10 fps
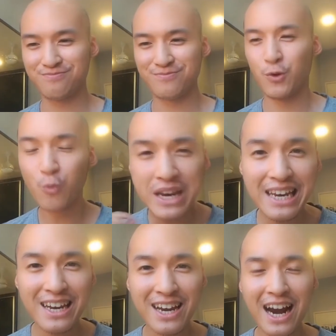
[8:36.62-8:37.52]

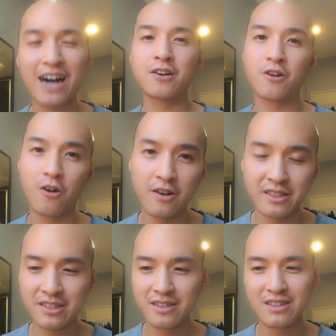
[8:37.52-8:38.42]
We are
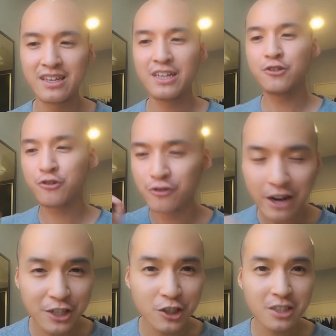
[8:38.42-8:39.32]
God's
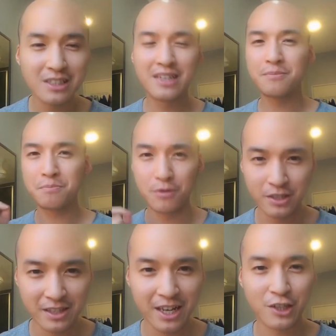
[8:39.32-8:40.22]
treasured
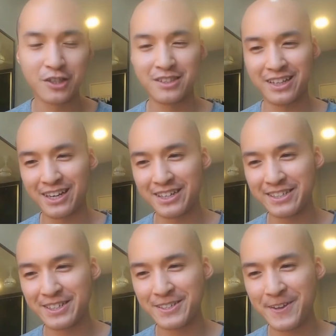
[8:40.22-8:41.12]
possession,
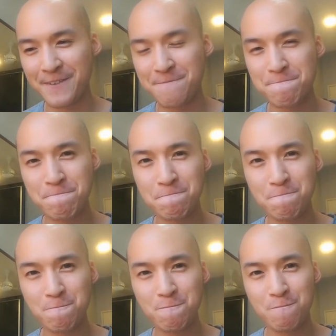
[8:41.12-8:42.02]
guys.
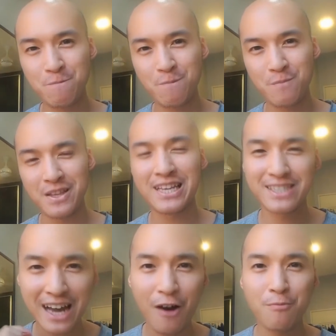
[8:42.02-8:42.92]
That's
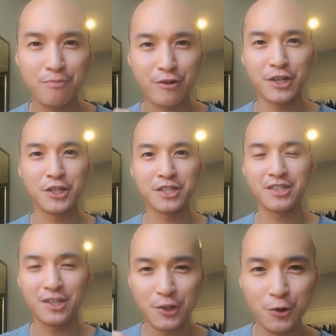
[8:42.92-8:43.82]
how precious
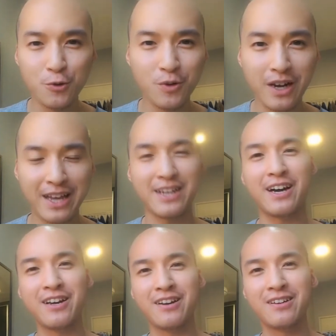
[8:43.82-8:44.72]
you and
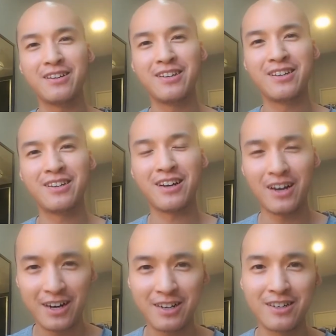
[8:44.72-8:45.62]
I
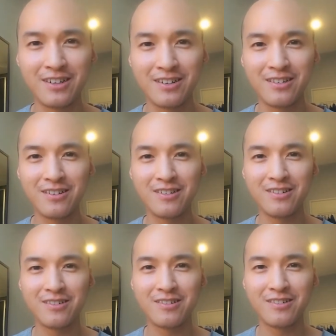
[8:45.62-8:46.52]
are
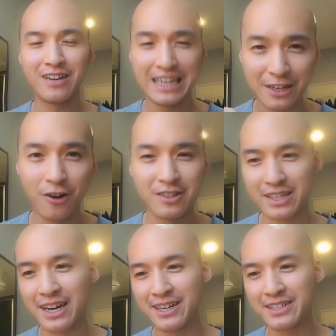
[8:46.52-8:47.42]
in God's
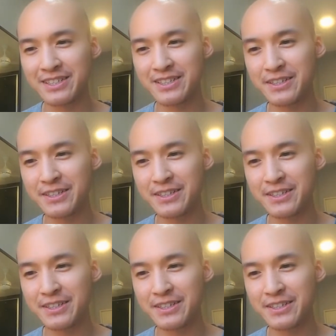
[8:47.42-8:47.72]
eyes.